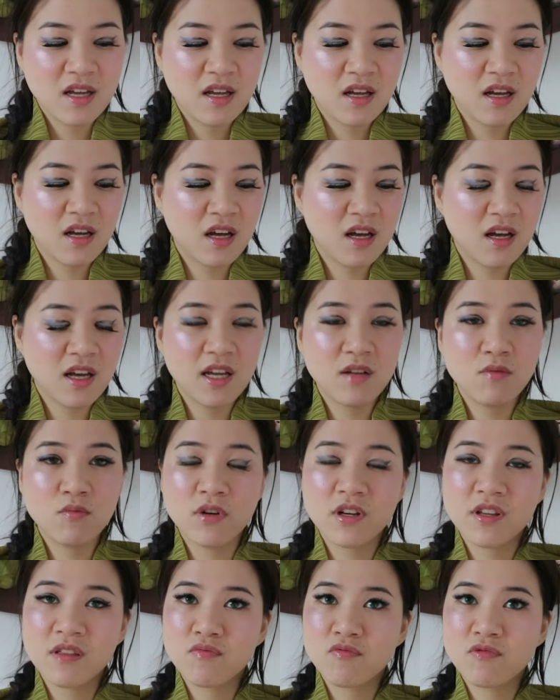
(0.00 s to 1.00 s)
It
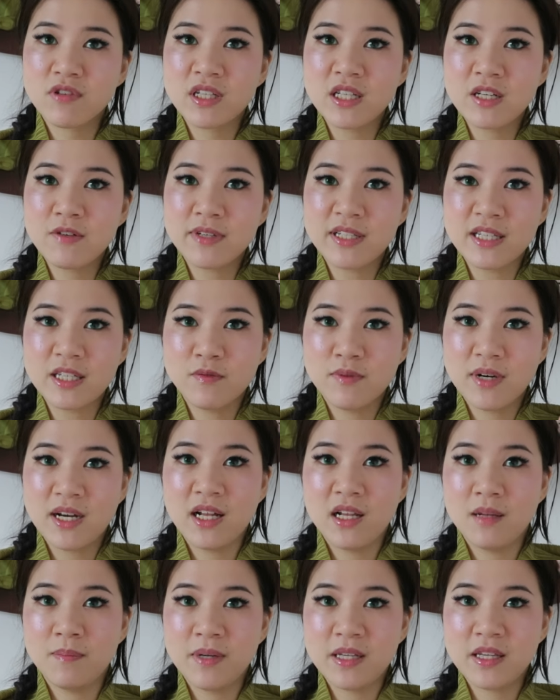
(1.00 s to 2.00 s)
works really, really
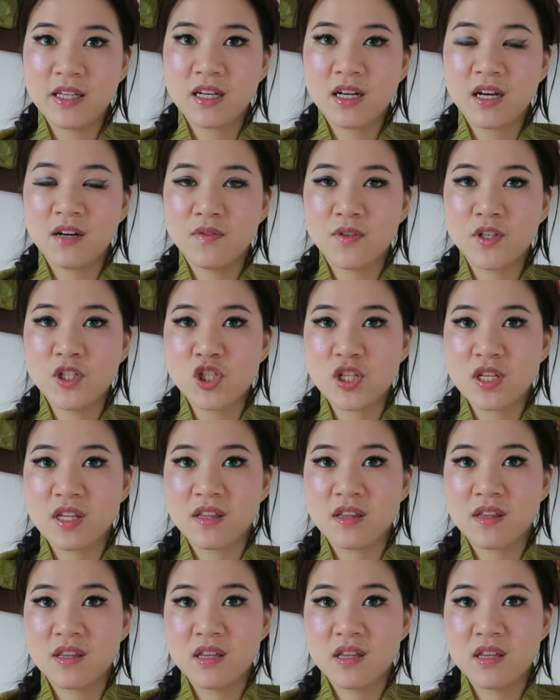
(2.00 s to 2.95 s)
well, but the coverage is